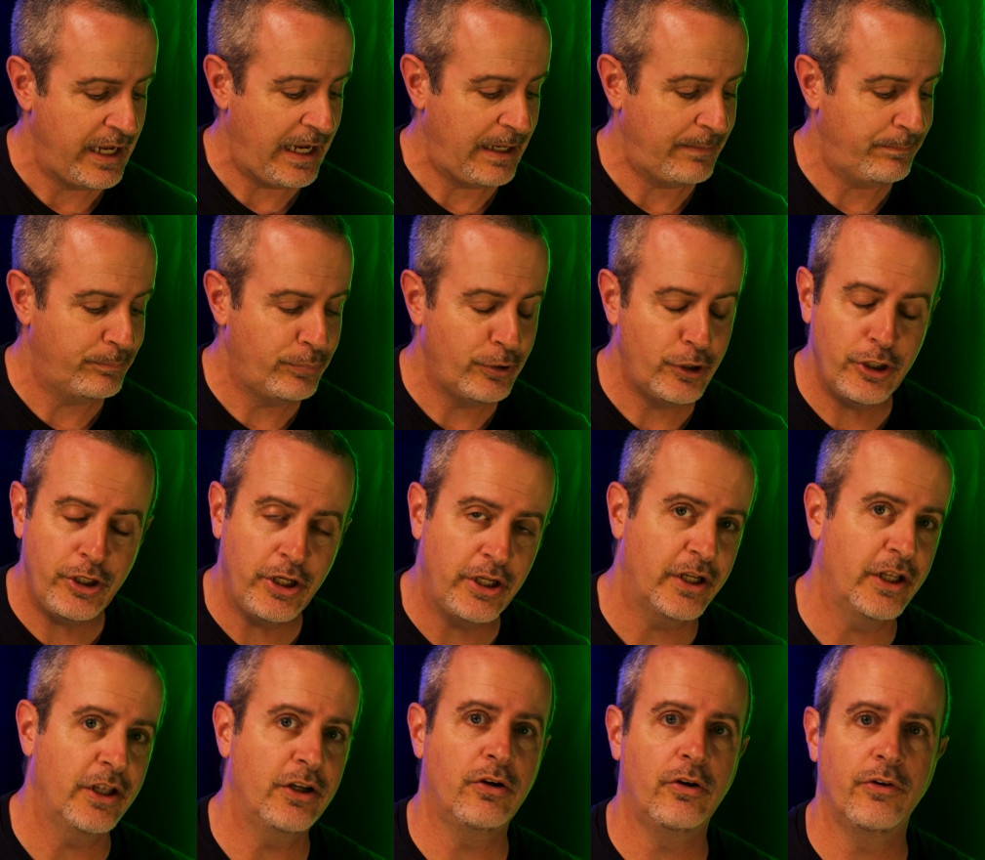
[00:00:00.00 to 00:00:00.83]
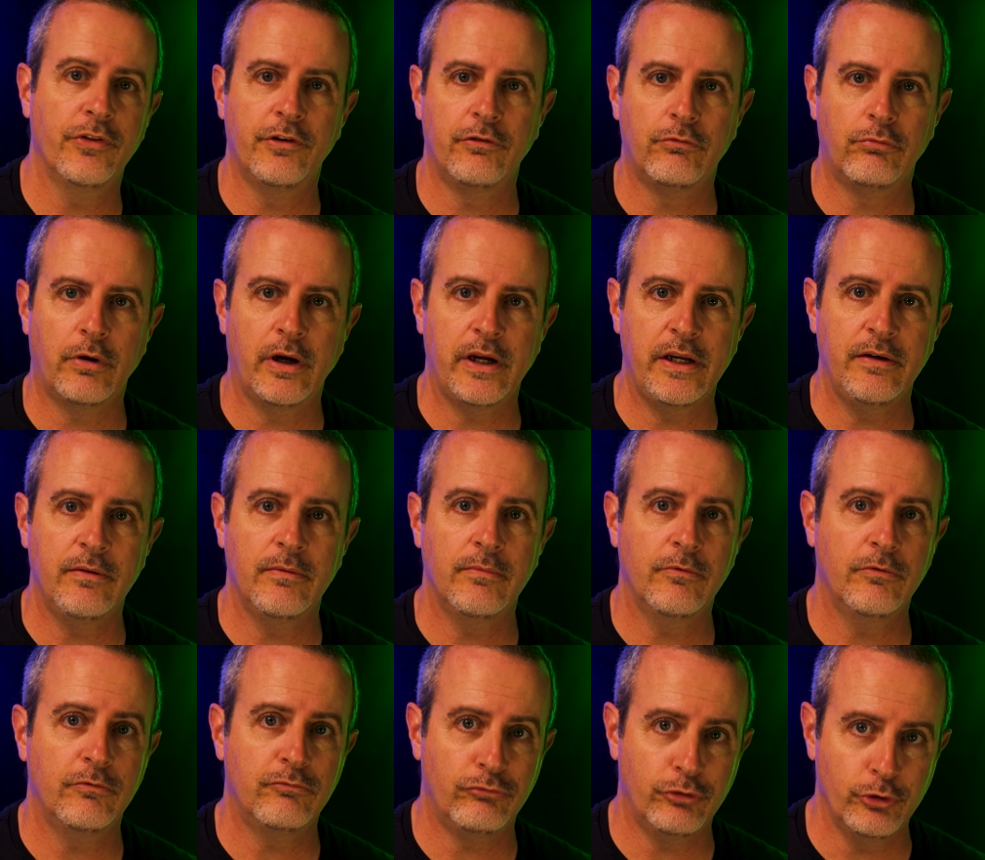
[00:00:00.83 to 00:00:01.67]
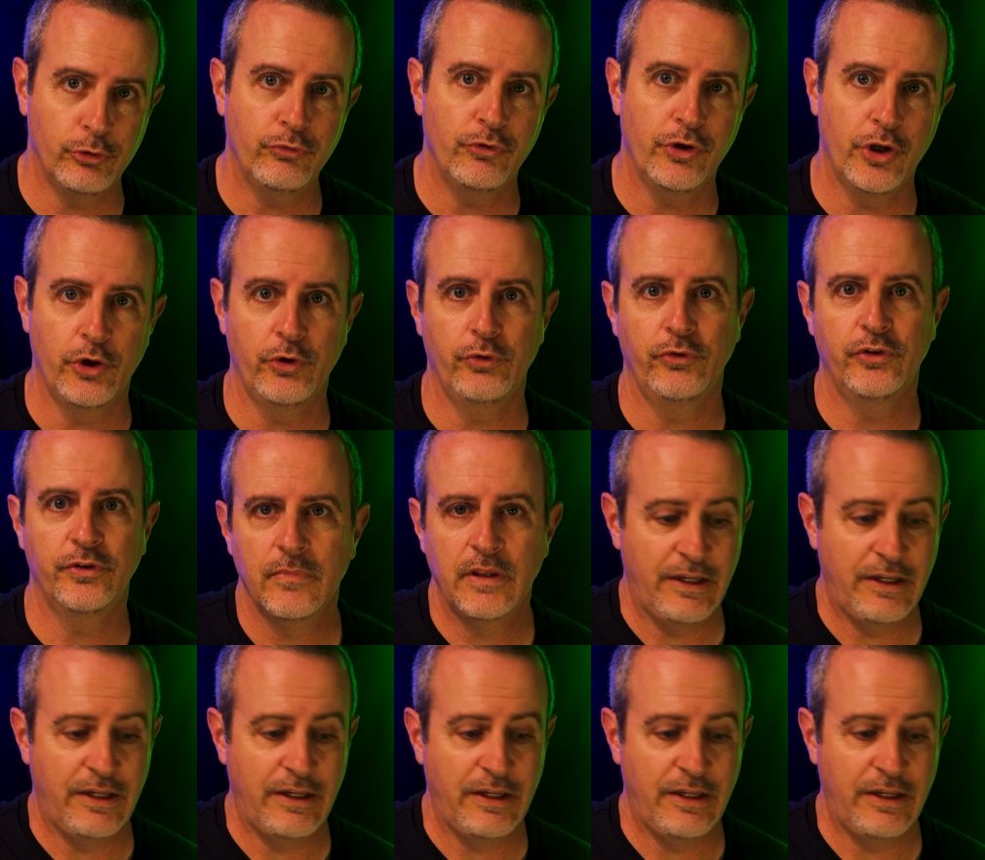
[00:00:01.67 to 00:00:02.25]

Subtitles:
and putting it on the right root note.